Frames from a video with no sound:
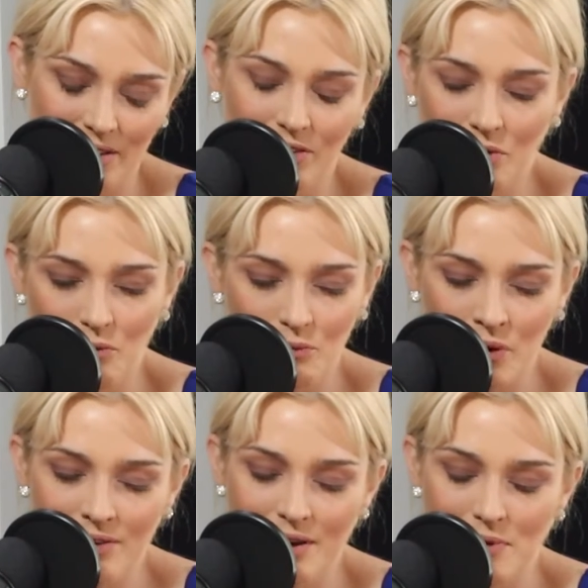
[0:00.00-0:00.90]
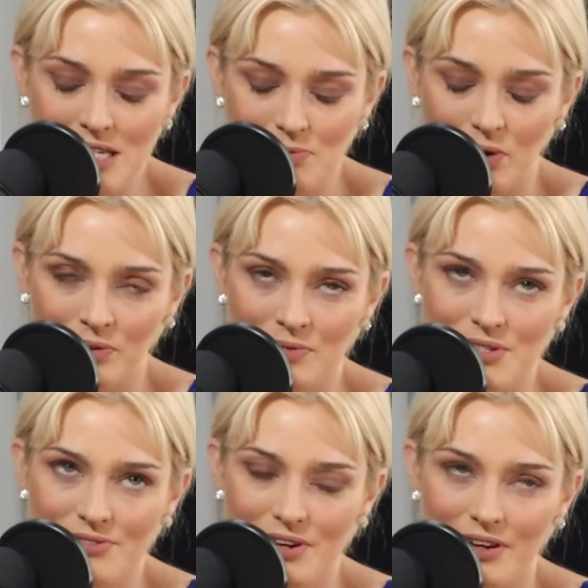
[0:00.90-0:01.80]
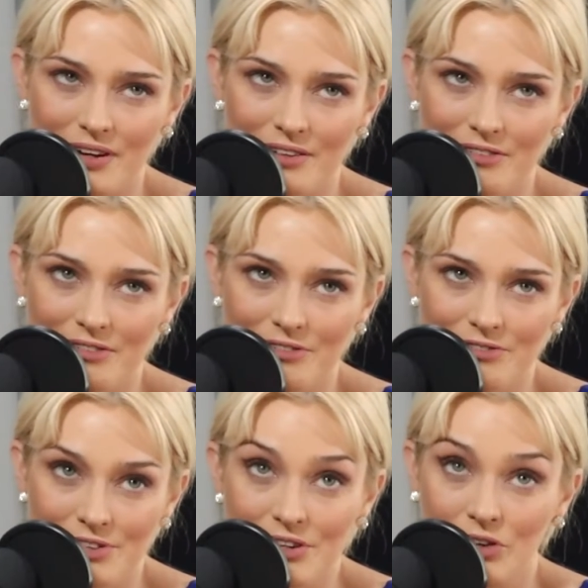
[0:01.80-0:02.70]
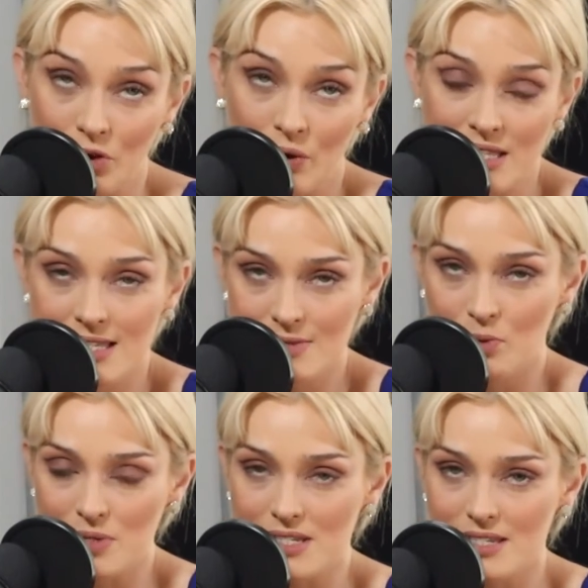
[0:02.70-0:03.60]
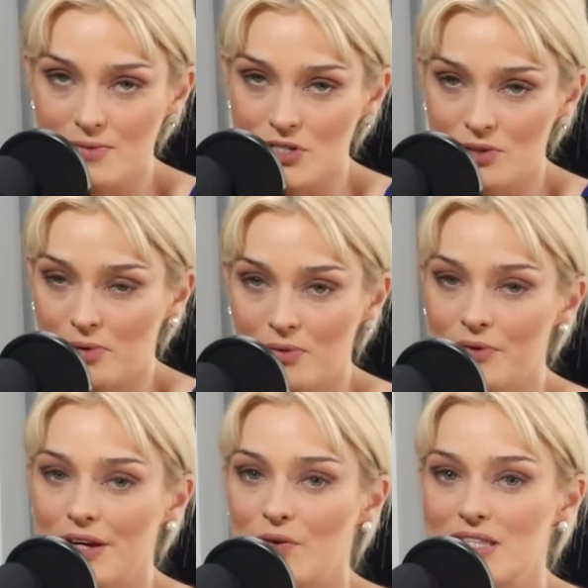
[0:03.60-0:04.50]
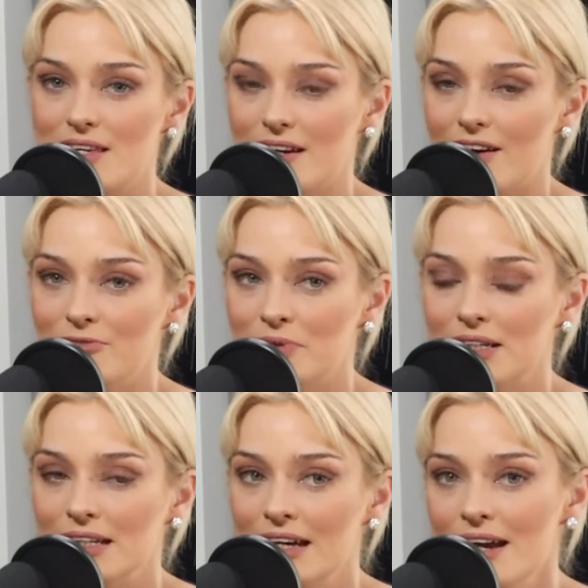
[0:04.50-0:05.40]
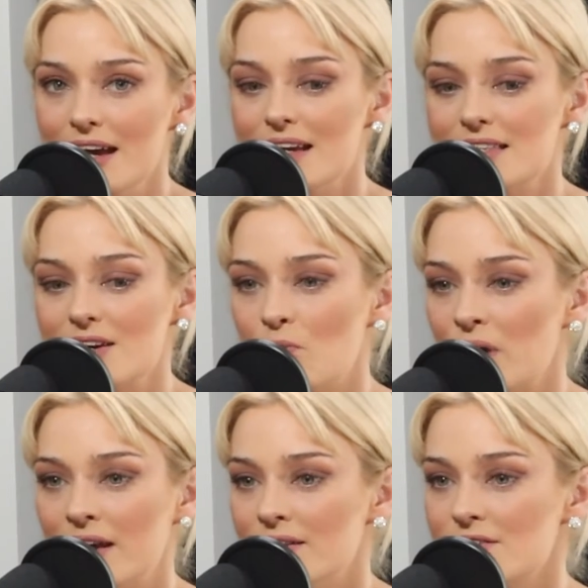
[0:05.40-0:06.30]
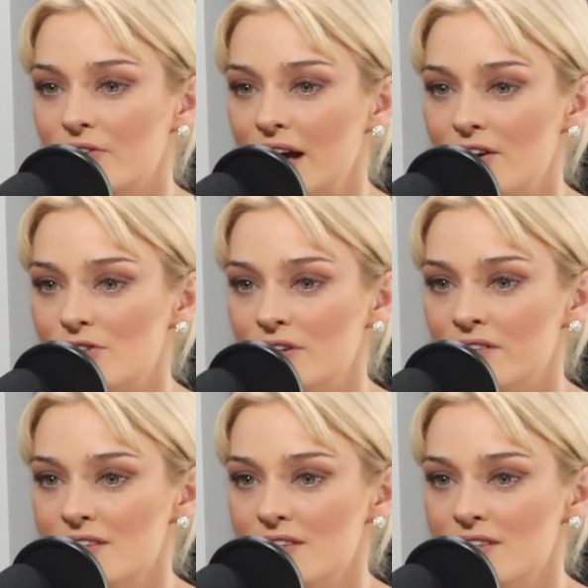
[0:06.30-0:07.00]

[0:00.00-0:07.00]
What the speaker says: Look, one of our biggest problems for the Queensland Small Business Commissioner and probably Queensland Government is awareness creation.